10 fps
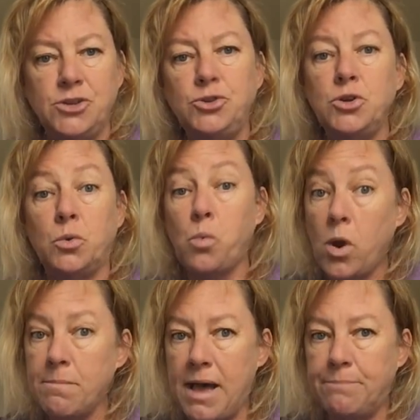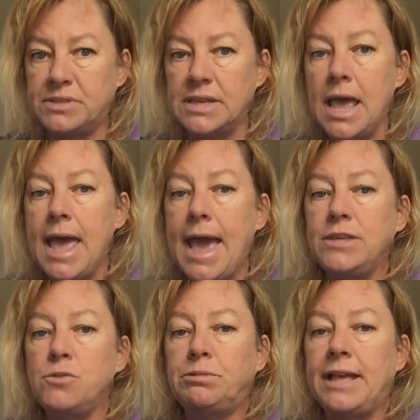You do your warm-ups
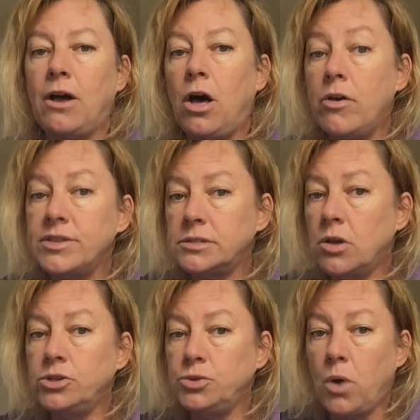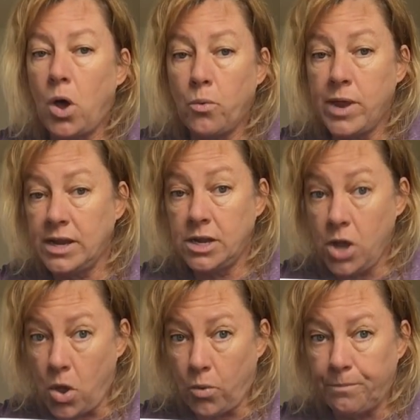and you play all the songs you already
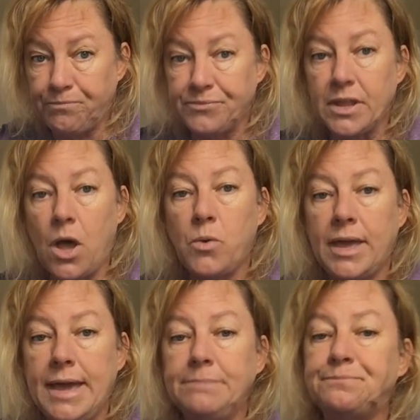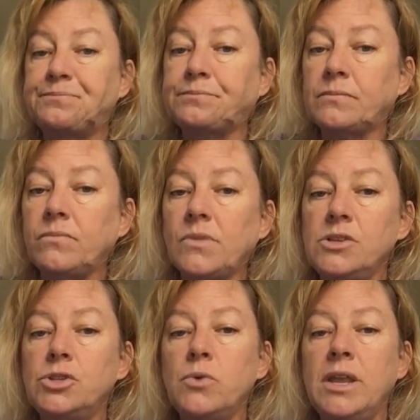know, okay?
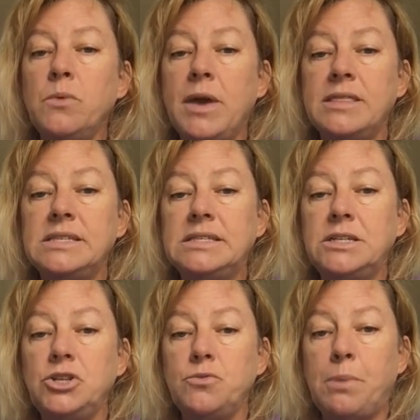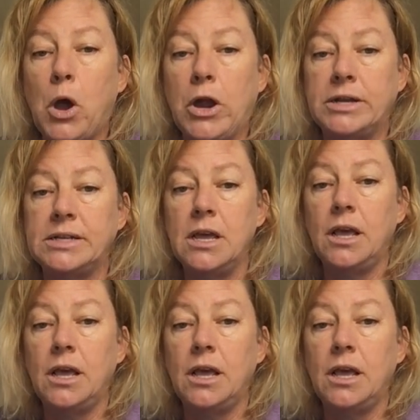So anyway, this is a new part